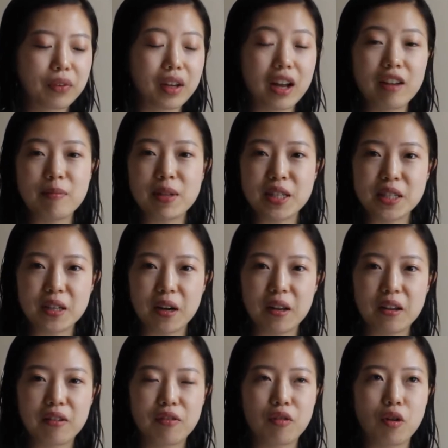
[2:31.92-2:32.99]
I've been
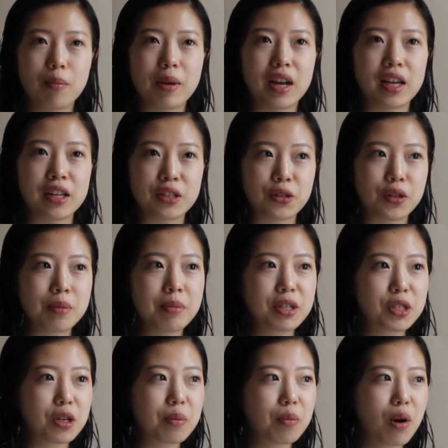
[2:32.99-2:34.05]
studying for my history
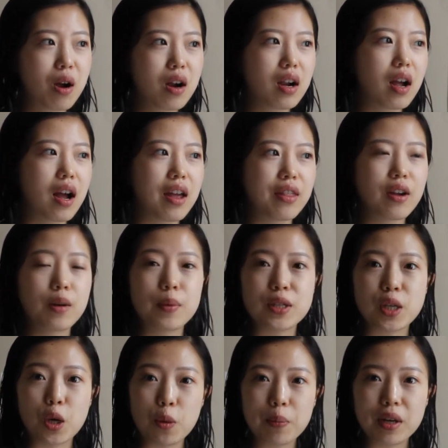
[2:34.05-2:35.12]
midterm wrong. I thought it
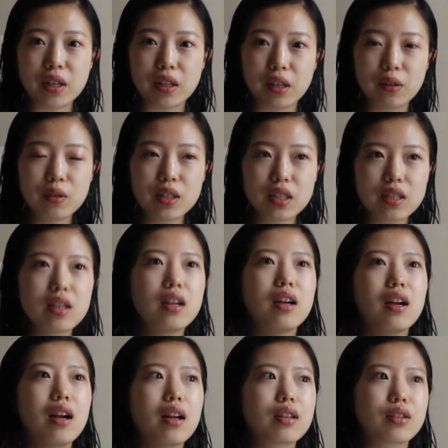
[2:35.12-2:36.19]
was open note.
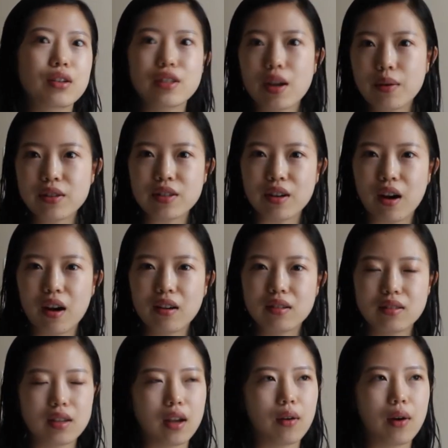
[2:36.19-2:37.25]
Turns out it's not,
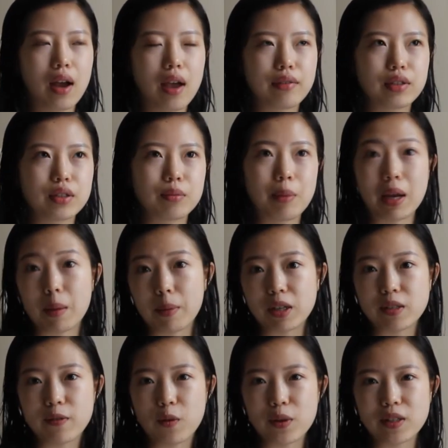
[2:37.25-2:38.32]
so I have to make a
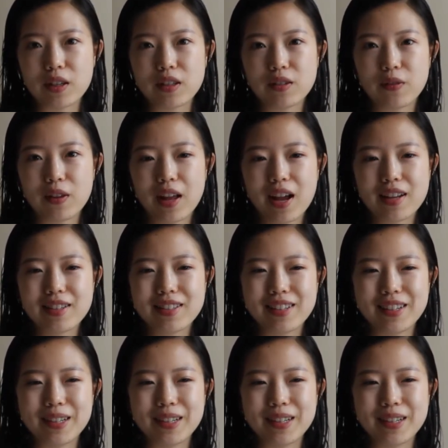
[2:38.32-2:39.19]
bunch of Quizlets for that.